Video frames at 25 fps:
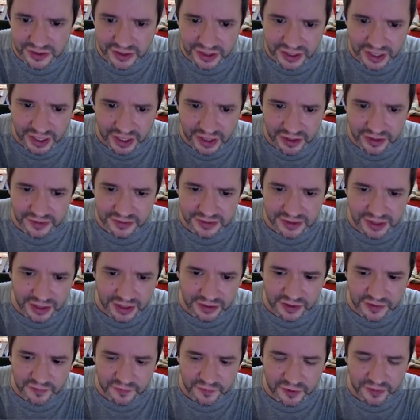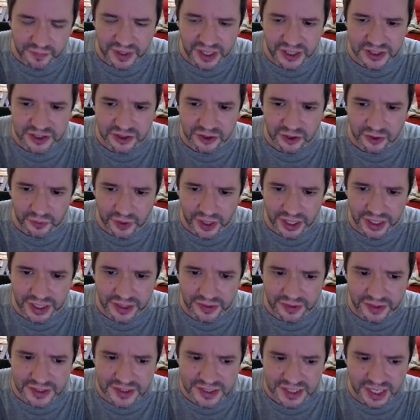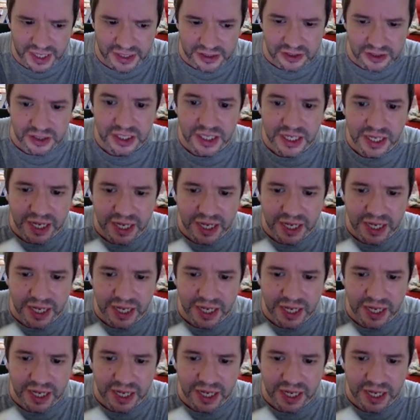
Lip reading: information already in the channel,